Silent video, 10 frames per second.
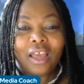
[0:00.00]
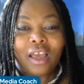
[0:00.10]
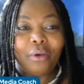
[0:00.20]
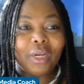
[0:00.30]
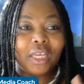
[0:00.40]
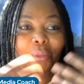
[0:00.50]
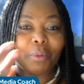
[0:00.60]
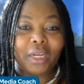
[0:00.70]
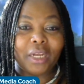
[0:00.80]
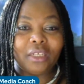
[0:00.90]
And when I
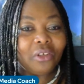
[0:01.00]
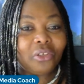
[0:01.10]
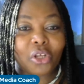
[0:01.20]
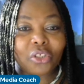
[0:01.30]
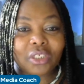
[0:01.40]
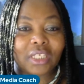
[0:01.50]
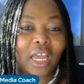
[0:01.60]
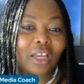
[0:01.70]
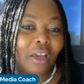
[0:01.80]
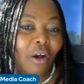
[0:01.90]
explain it, it doesn't, it's
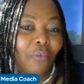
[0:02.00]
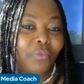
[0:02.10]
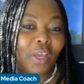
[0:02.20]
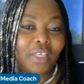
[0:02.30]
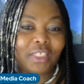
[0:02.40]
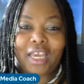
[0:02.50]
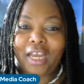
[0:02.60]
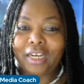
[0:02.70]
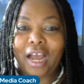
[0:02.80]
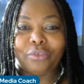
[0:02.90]
like off this
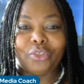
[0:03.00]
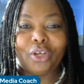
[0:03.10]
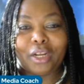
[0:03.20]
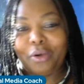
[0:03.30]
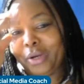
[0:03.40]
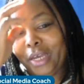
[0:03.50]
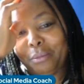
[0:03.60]
and out the other way.